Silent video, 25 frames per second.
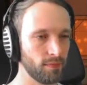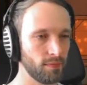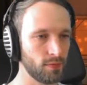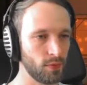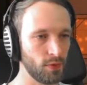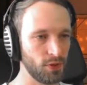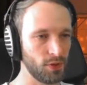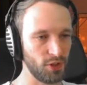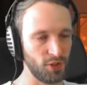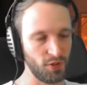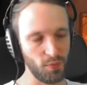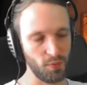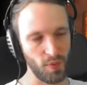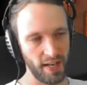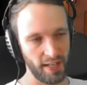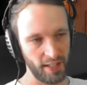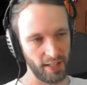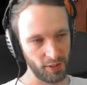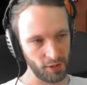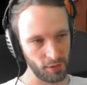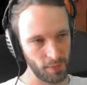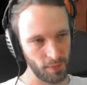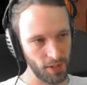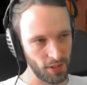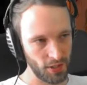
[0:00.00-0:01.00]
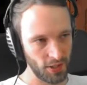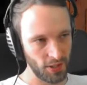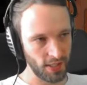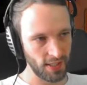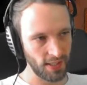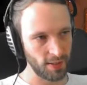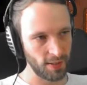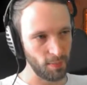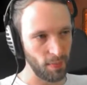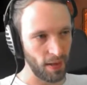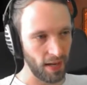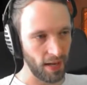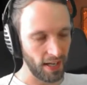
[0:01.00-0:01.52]
just regular missions.
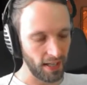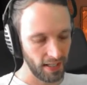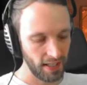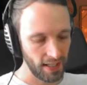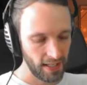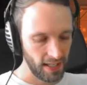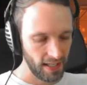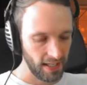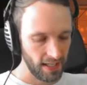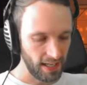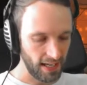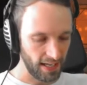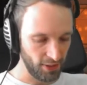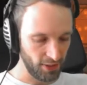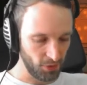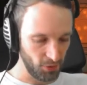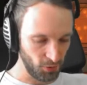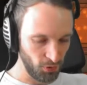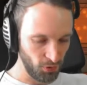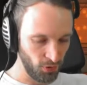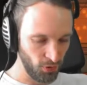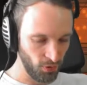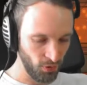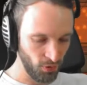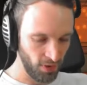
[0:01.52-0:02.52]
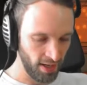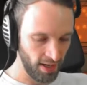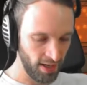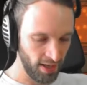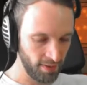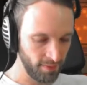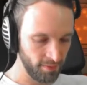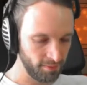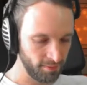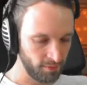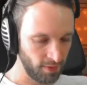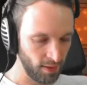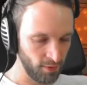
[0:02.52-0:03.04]
But I don't know yet
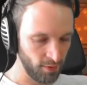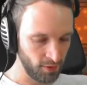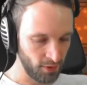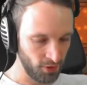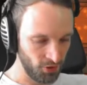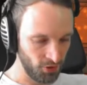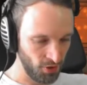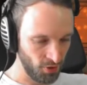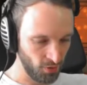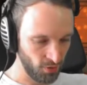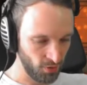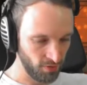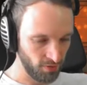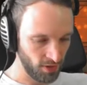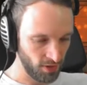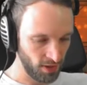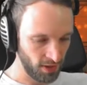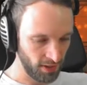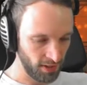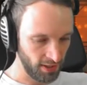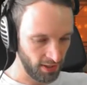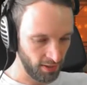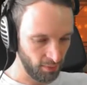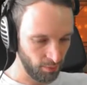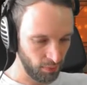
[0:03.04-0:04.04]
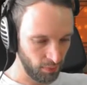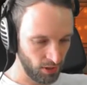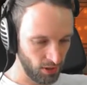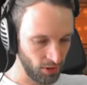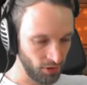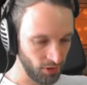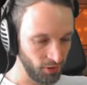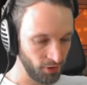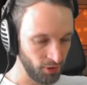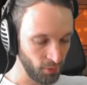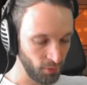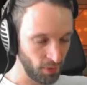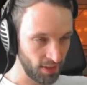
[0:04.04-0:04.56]
if there's an overarching
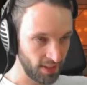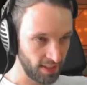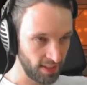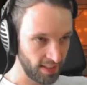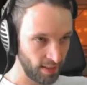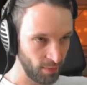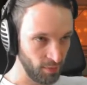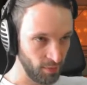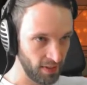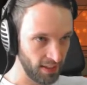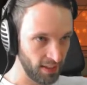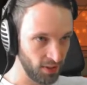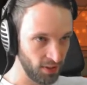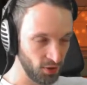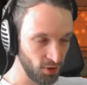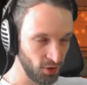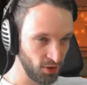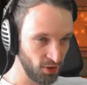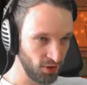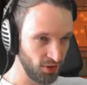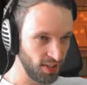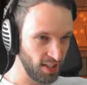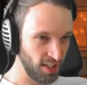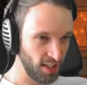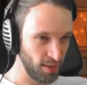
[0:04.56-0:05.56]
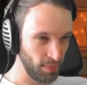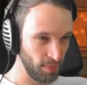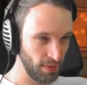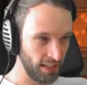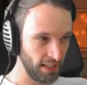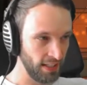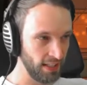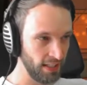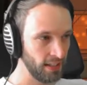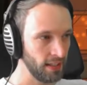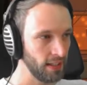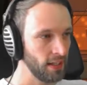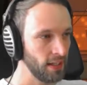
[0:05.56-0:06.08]
plot. There was something introduced in the
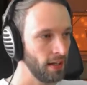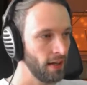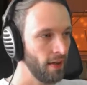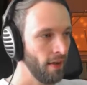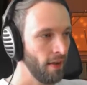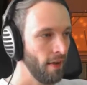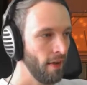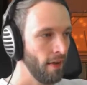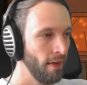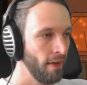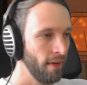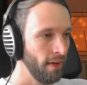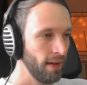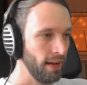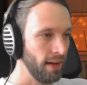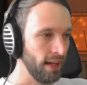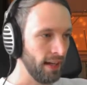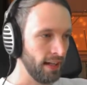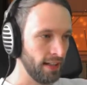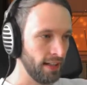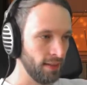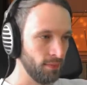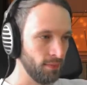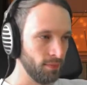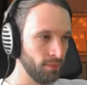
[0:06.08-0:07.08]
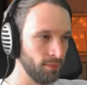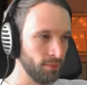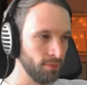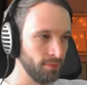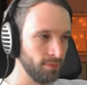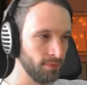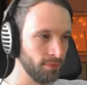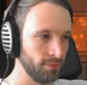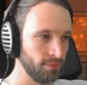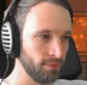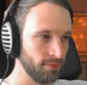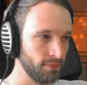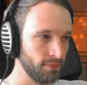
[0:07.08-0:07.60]
beginning, and